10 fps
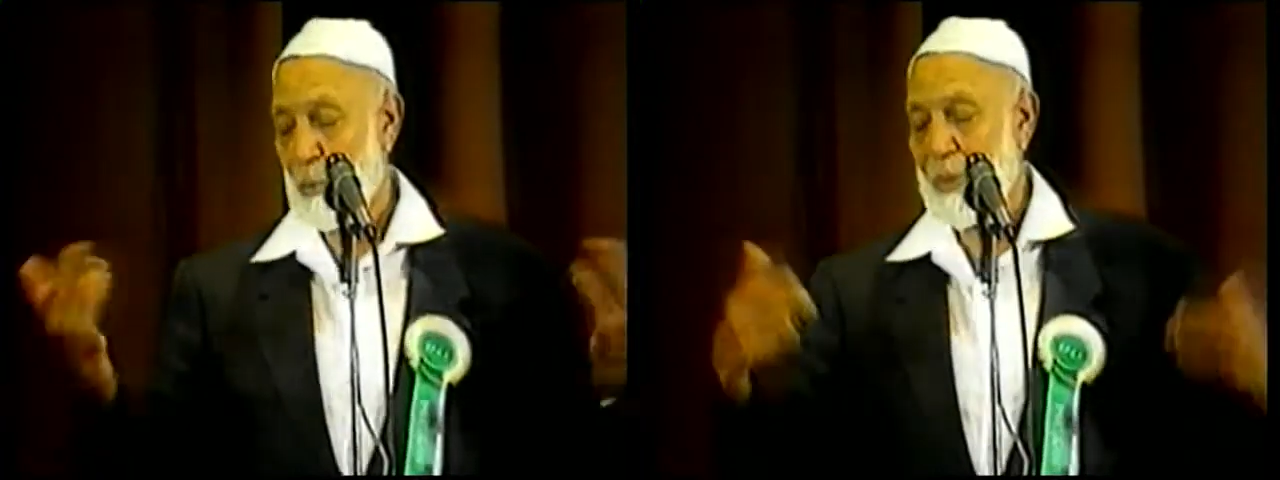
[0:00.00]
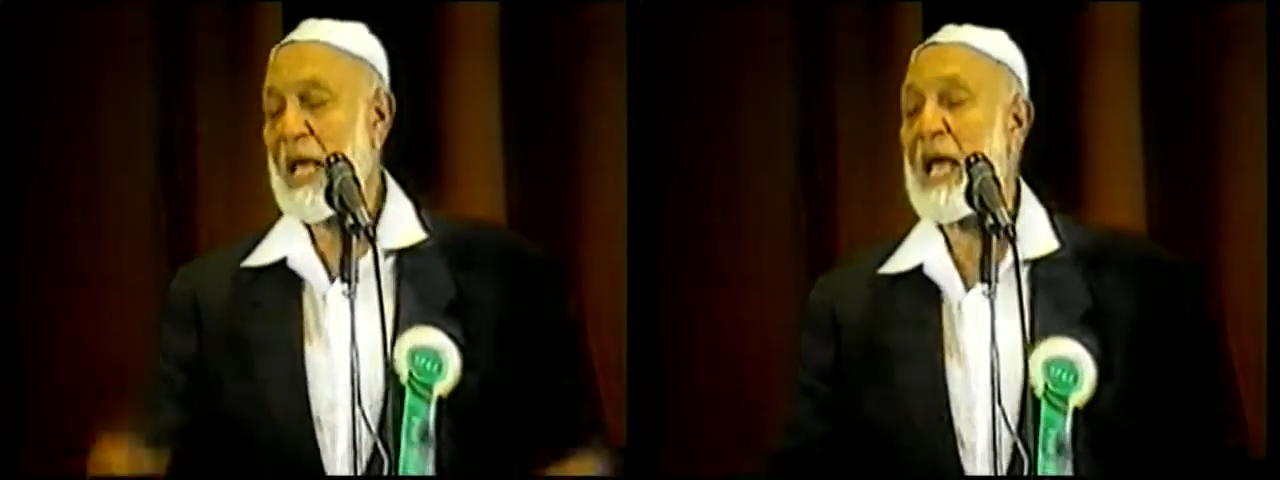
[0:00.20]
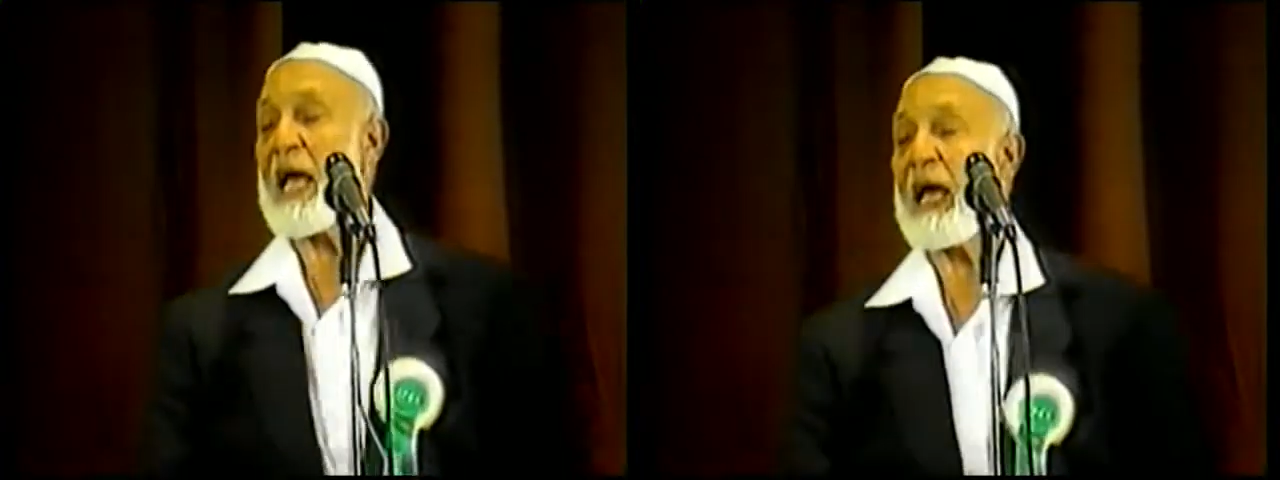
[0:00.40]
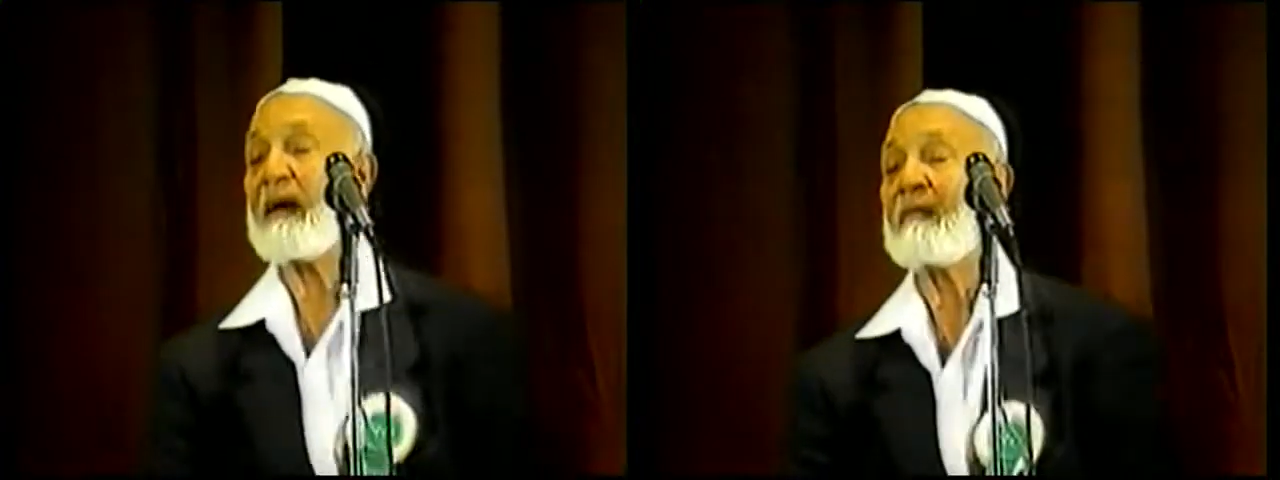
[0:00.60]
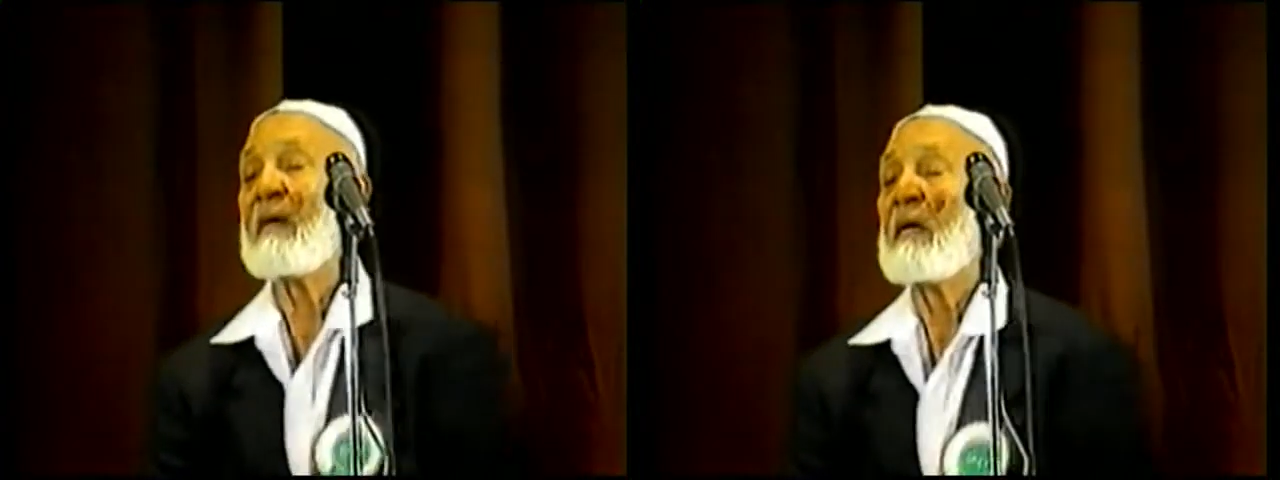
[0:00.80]
We
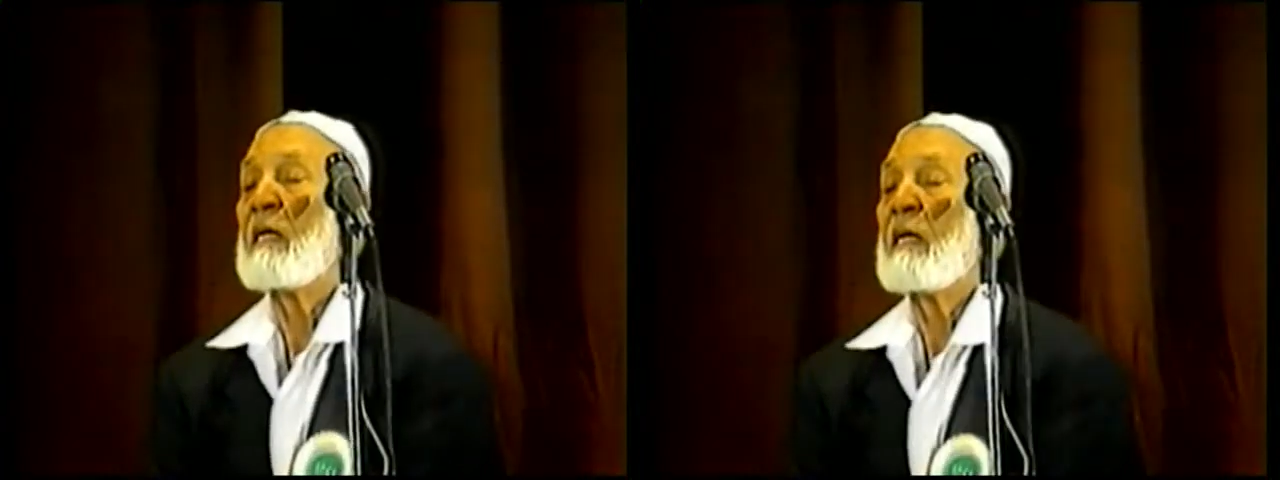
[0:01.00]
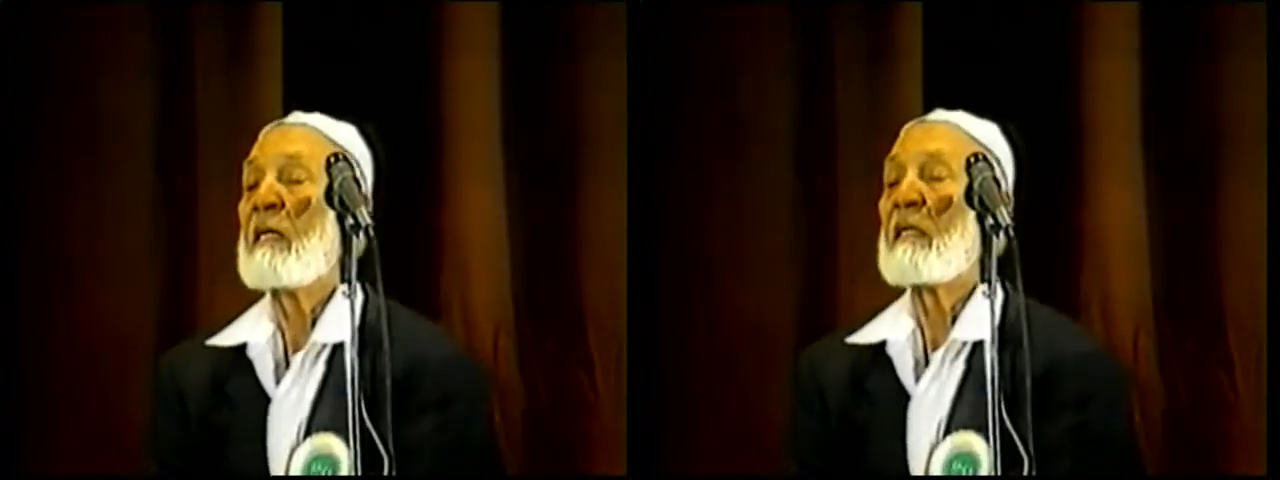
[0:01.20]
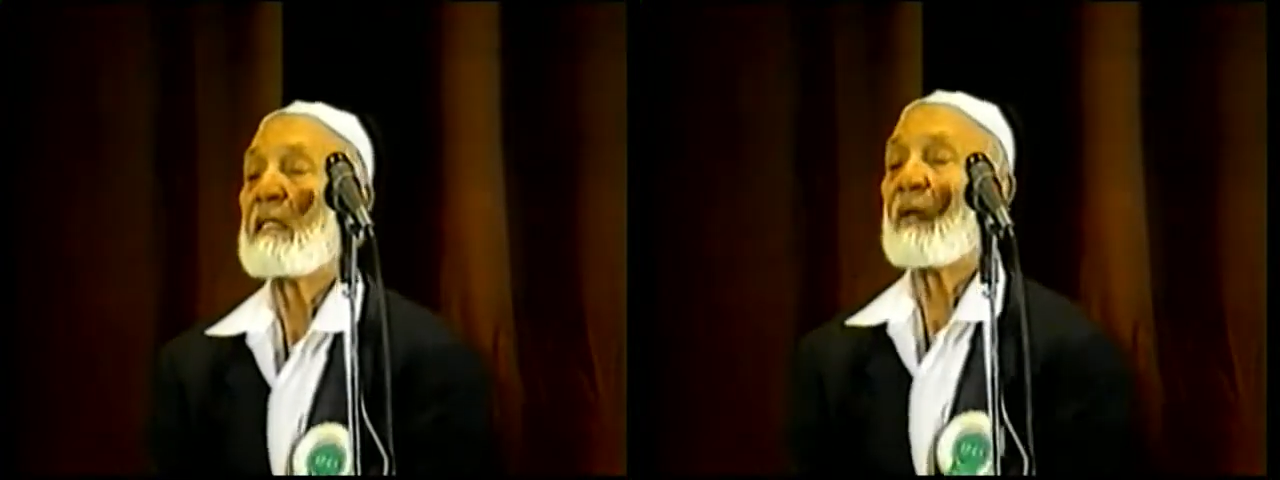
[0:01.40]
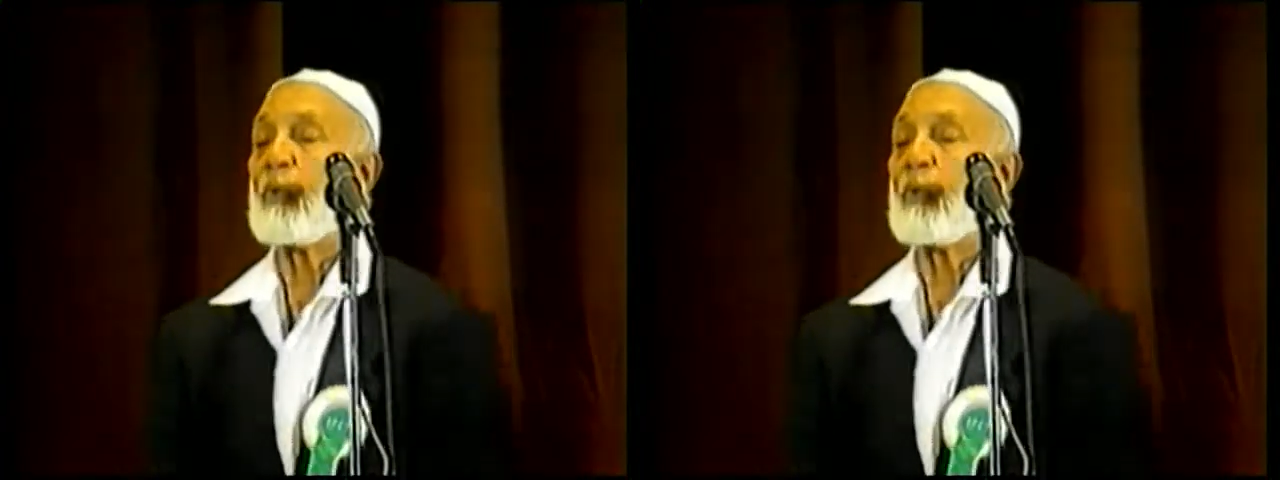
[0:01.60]
have the